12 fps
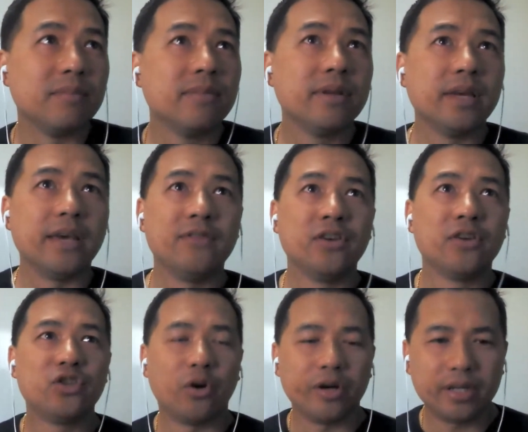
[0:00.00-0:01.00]
if you're
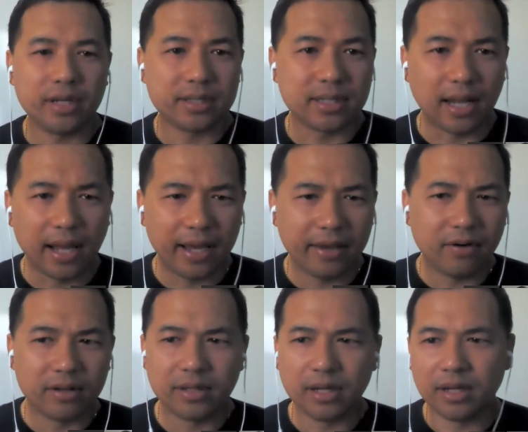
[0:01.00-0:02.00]
joining us live on
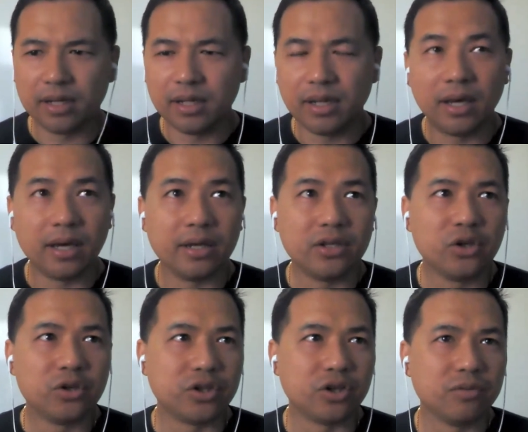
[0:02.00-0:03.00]
the
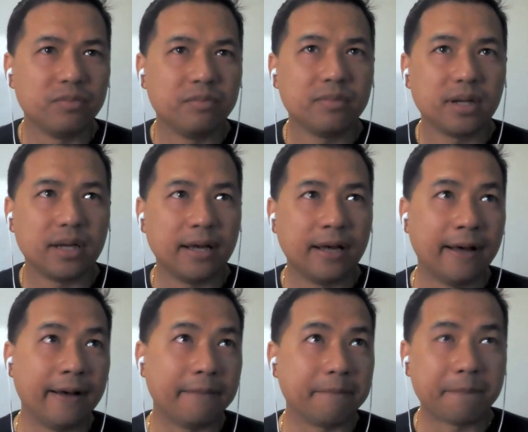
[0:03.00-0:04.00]
YouTube,
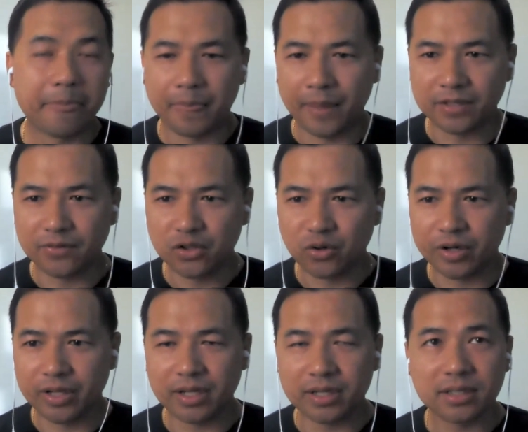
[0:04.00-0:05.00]
thanks for joining
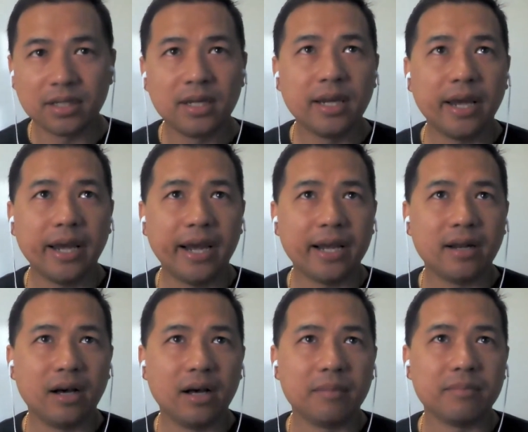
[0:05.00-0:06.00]
us. And
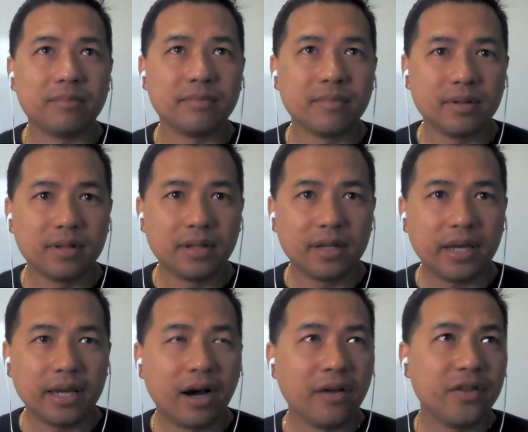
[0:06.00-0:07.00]

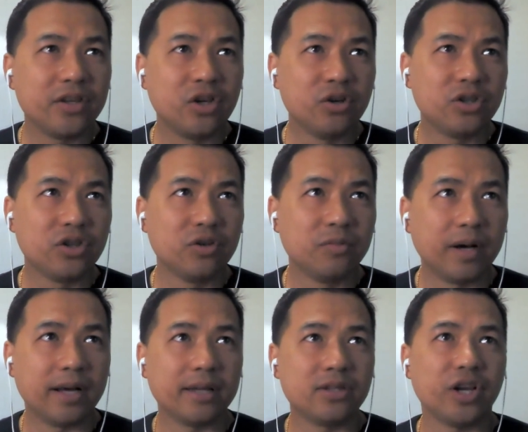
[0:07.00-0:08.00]
on the
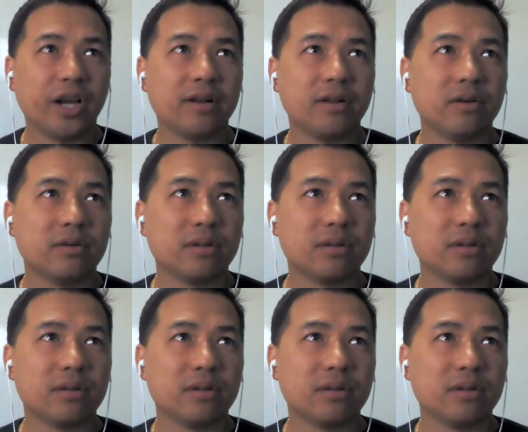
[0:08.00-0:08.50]
YouTube channel,